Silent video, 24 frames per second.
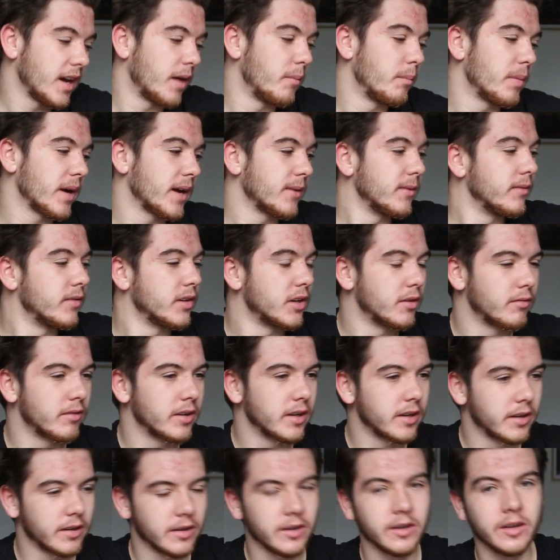I'm back with
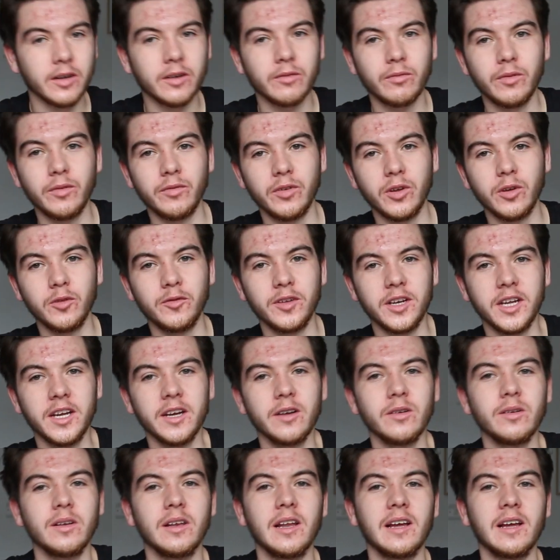another review video.